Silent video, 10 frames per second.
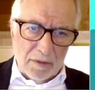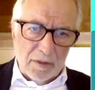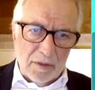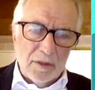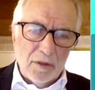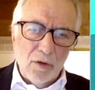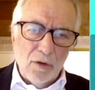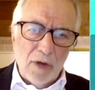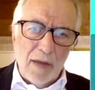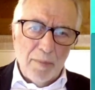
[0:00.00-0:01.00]

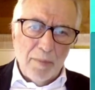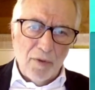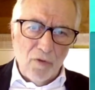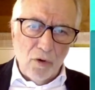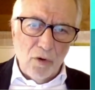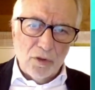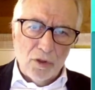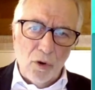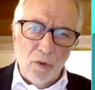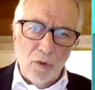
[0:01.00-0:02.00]
no unprovoked
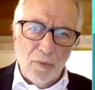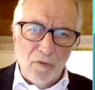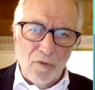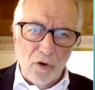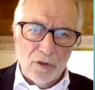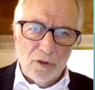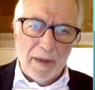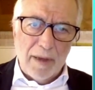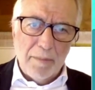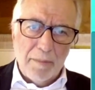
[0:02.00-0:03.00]
or provoked
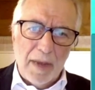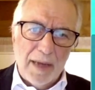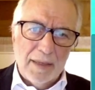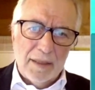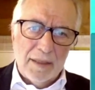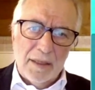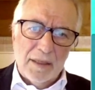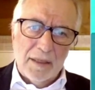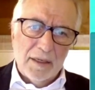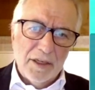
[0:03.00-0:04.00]
by mild
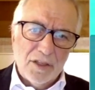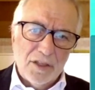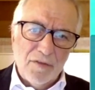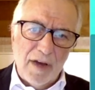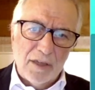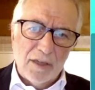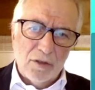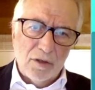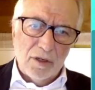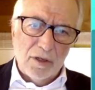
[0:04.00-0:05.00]
risk
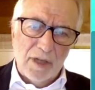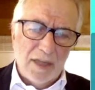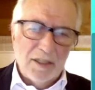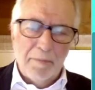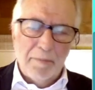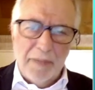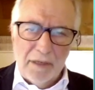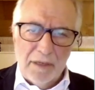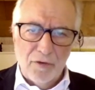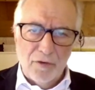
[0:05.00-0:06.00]
factor, as the
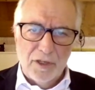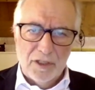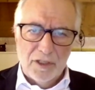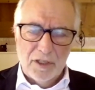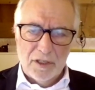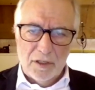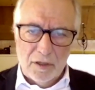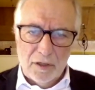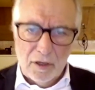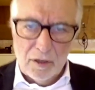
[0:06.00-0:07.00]
pill, for instance,
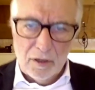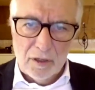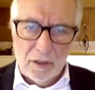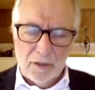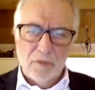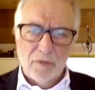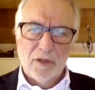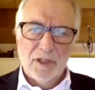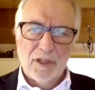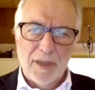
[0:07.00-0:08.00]
or
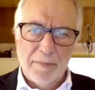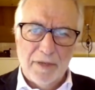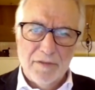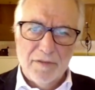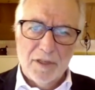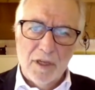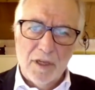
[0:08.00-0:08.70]
contraceptives,